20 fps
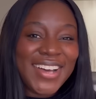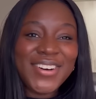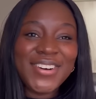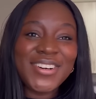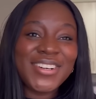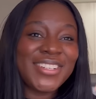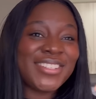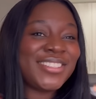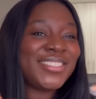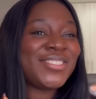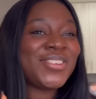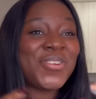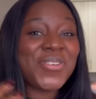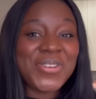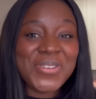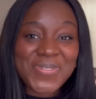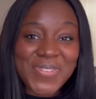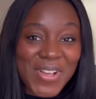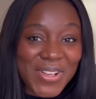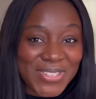Or
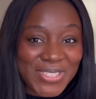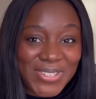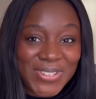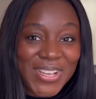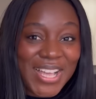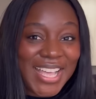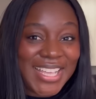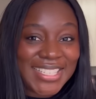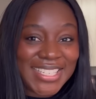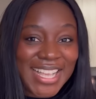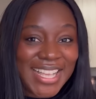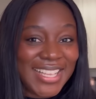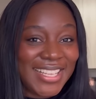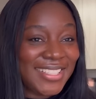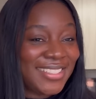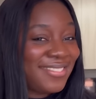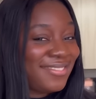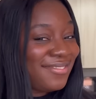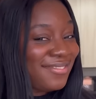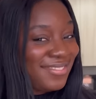sorry, I'll see you guys
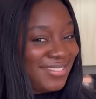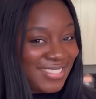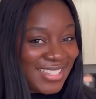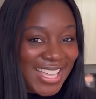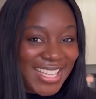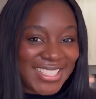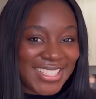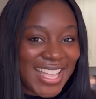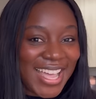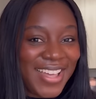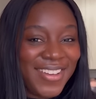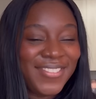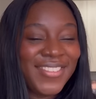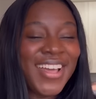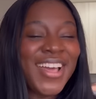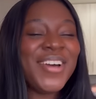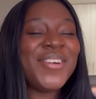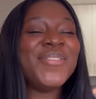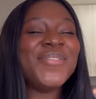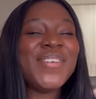uh, next
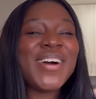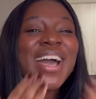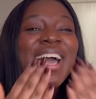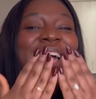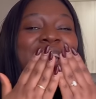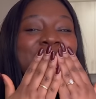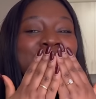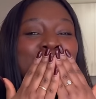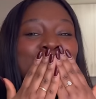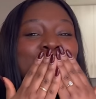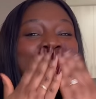time. Bye.